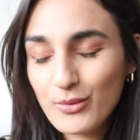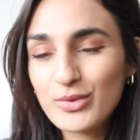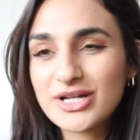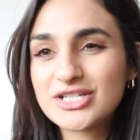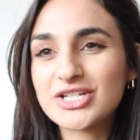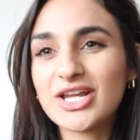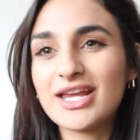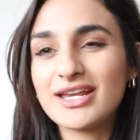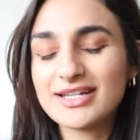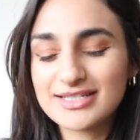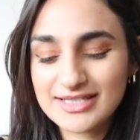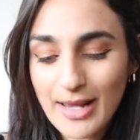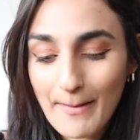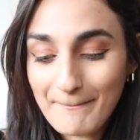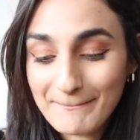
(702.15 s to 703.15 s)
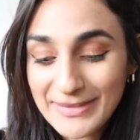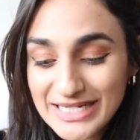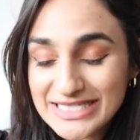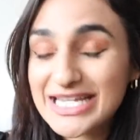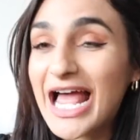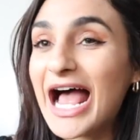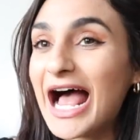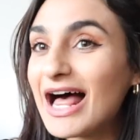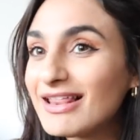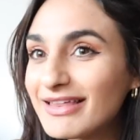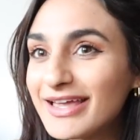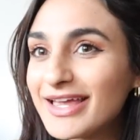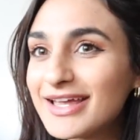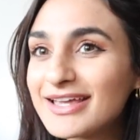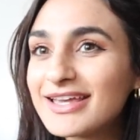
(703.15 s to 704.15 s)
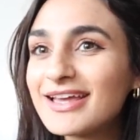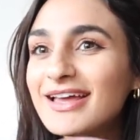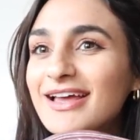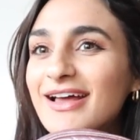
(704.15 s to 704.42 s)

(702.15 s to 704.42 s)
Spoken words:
which is metallic.